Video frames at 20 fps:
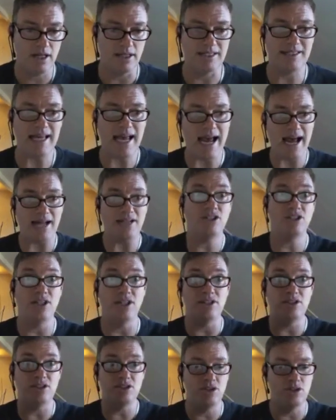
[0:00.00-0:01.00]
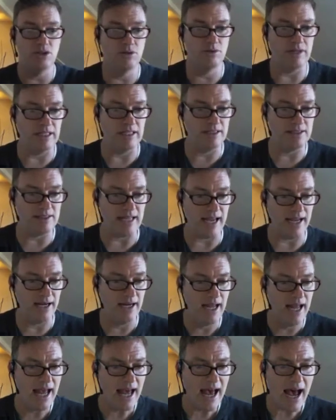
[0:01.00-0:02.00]
I'll attach this to real
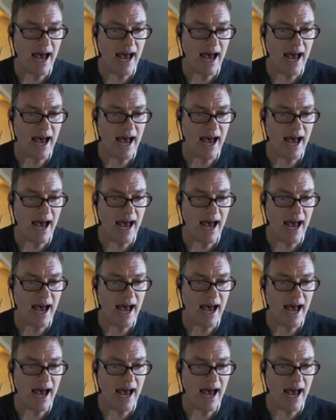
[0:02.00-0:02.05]
estate.